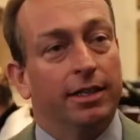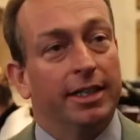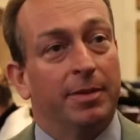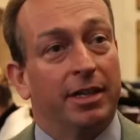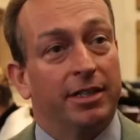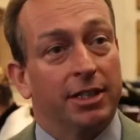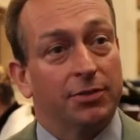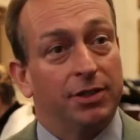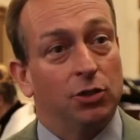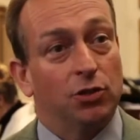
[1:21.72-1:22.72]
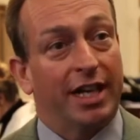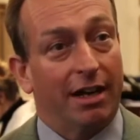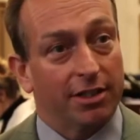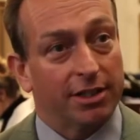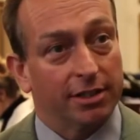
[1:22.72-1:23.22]
Learbrand dunce for George
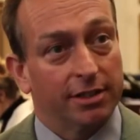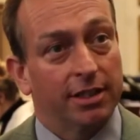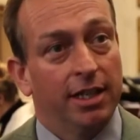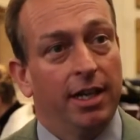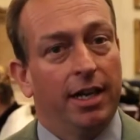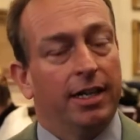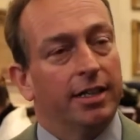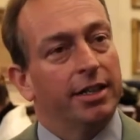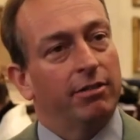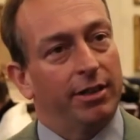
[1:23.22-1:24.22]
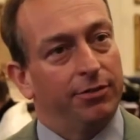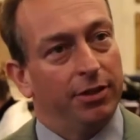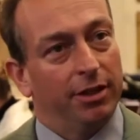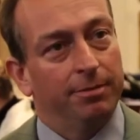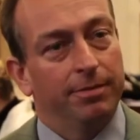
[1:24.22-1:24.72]
Harrison's, another great
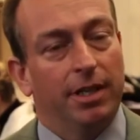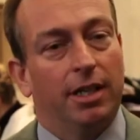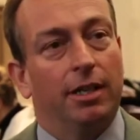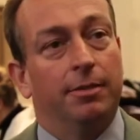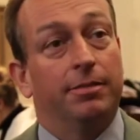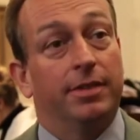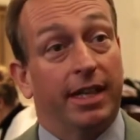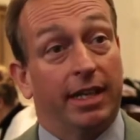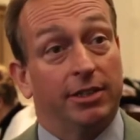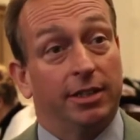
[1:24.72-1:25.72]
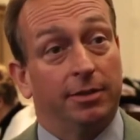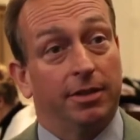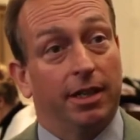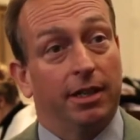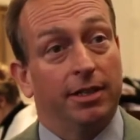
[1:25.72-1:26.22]
firm. They actually
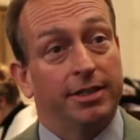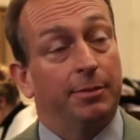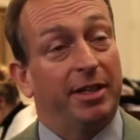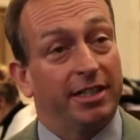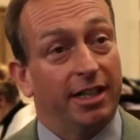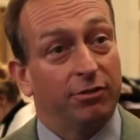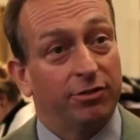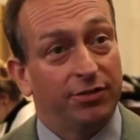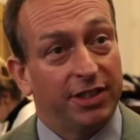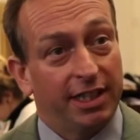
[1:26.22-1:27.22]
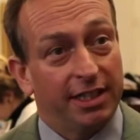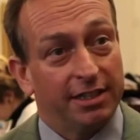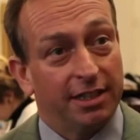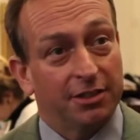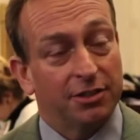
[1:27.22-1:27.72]
celebrated 150
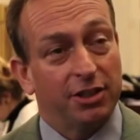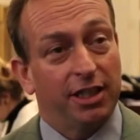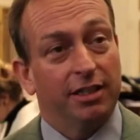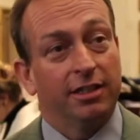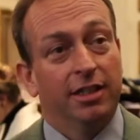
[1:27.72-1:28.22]
years last year.